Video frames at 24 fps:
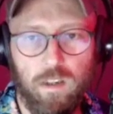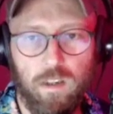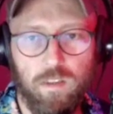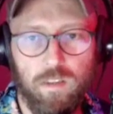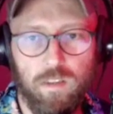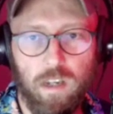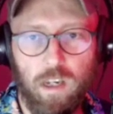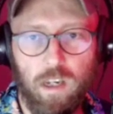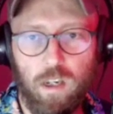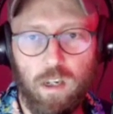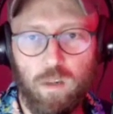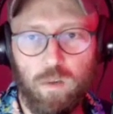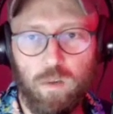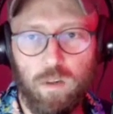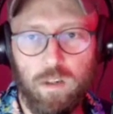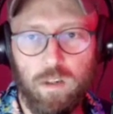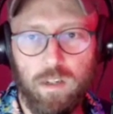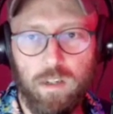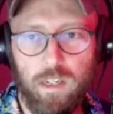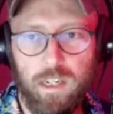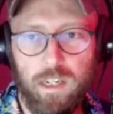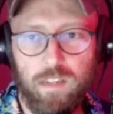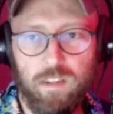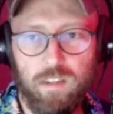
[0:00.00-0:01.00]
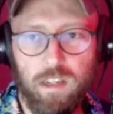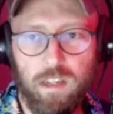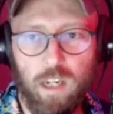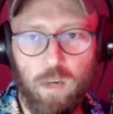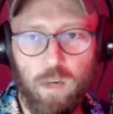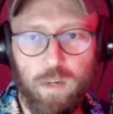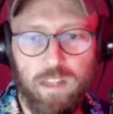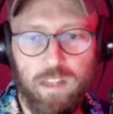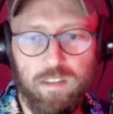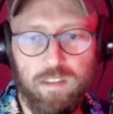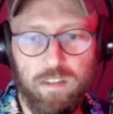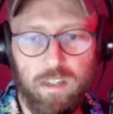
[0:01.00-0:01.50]
so it's going to
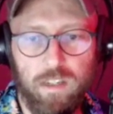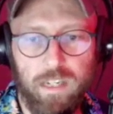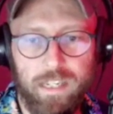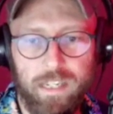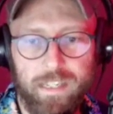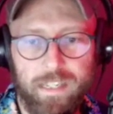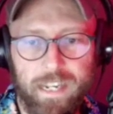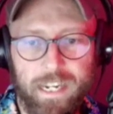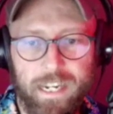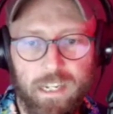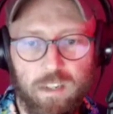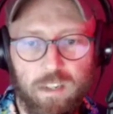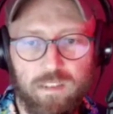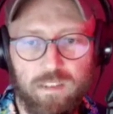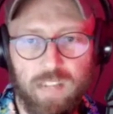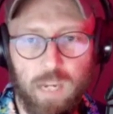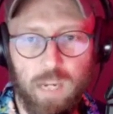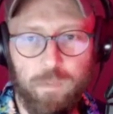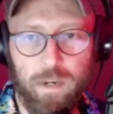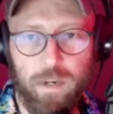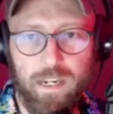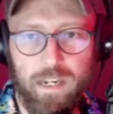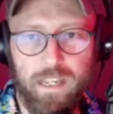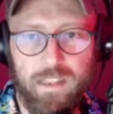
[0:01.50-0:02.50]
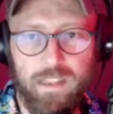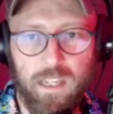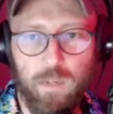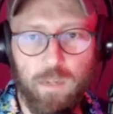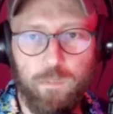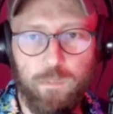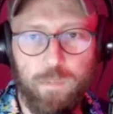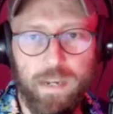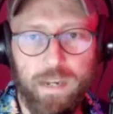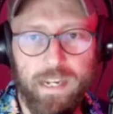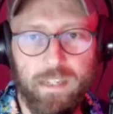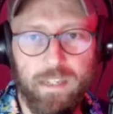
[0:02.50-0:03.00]
return in the inner table anything
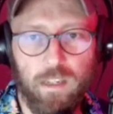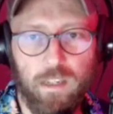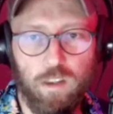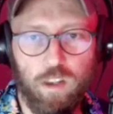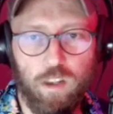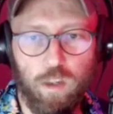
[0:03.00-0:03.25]
bigger than